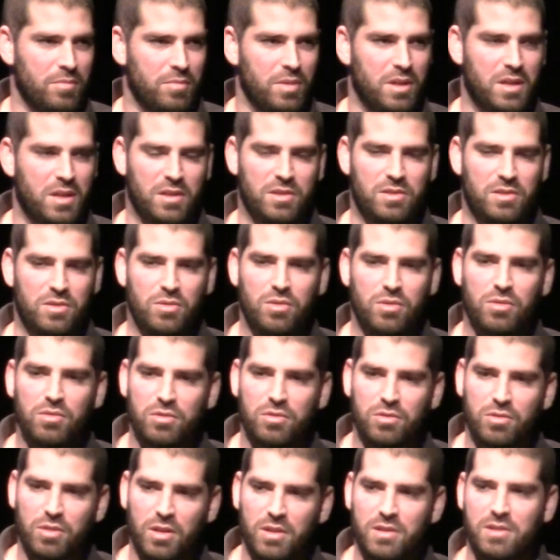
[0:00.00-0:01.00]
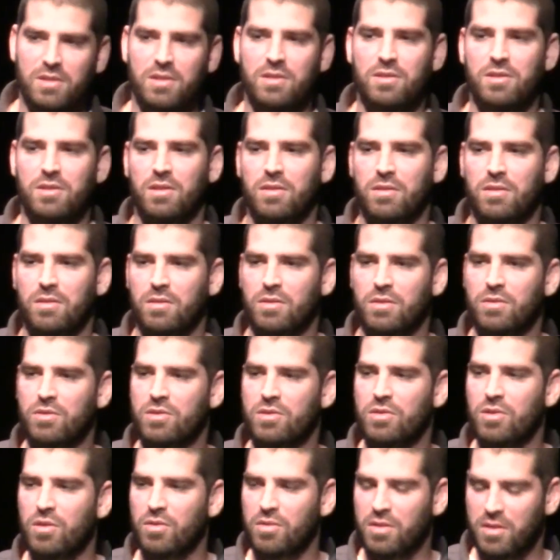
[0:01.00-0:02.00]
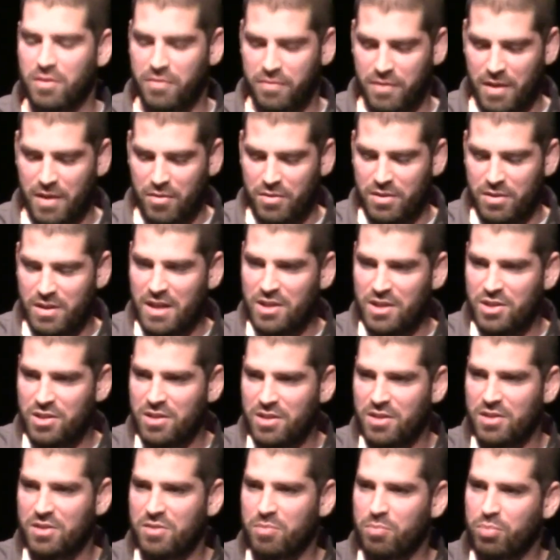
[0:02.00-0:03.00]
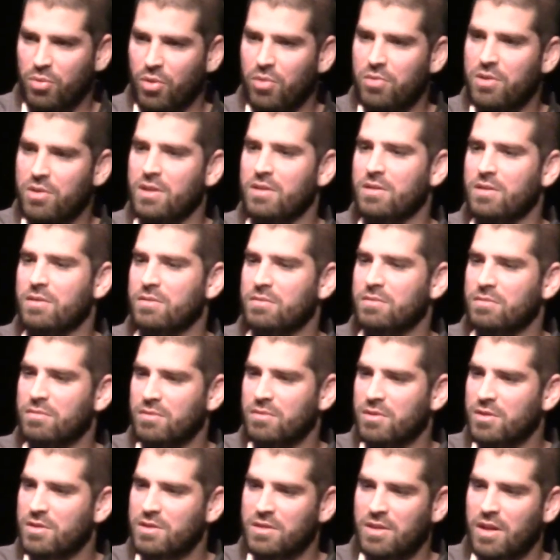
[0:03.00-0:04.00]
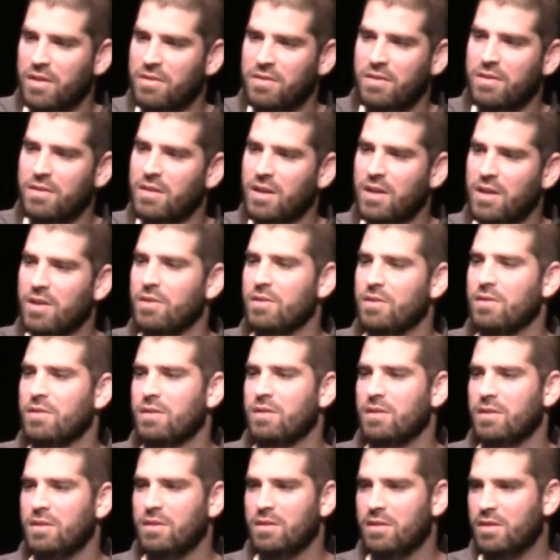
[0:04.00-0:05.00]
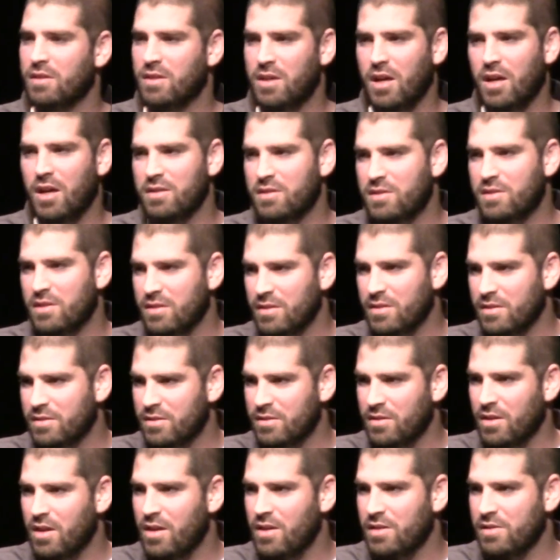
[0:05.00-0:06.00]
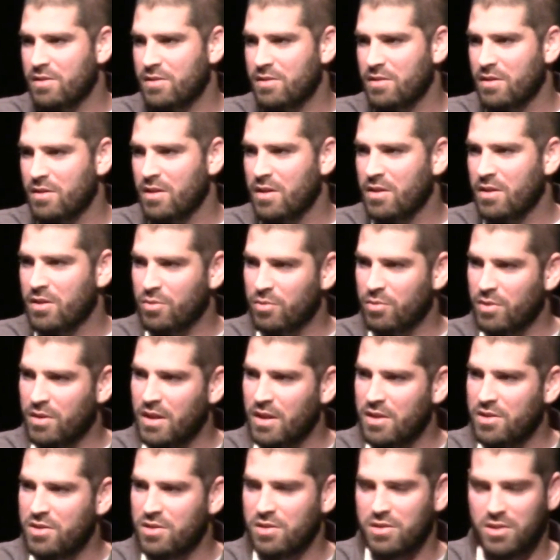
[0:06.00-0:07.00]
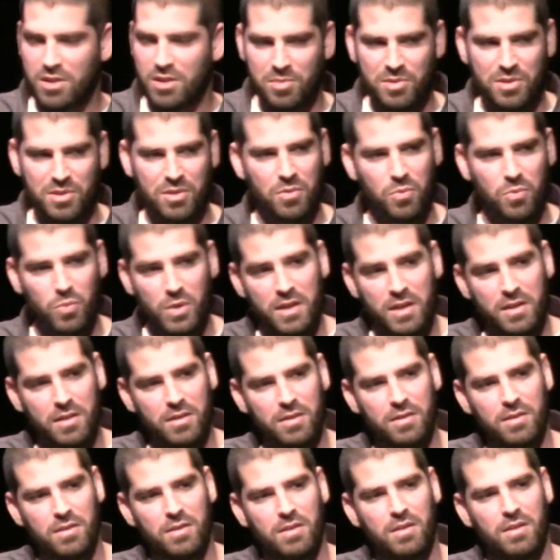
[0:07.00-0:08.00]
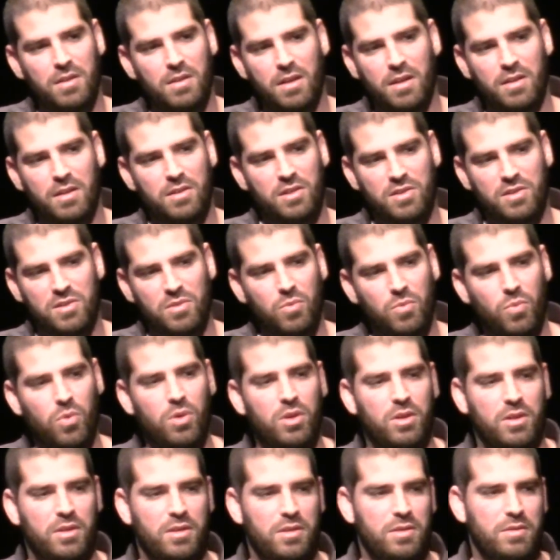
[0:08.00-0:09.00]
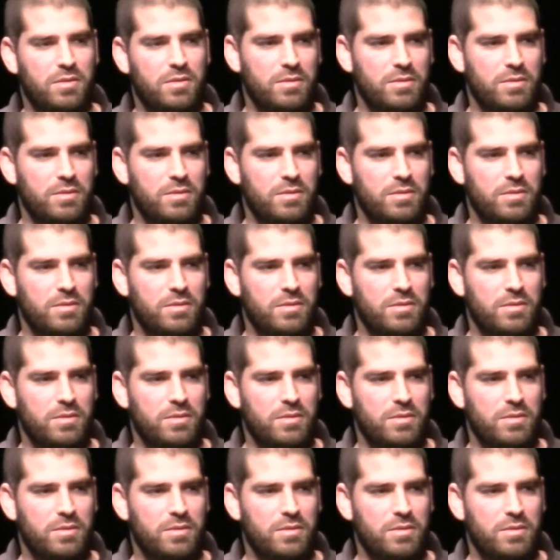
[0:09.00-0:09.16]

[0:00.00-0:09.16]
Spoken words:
Because you don't trust each other. The foundation is broken. There's nothing there. The content is lost. The relationships are weak. It doesn't work.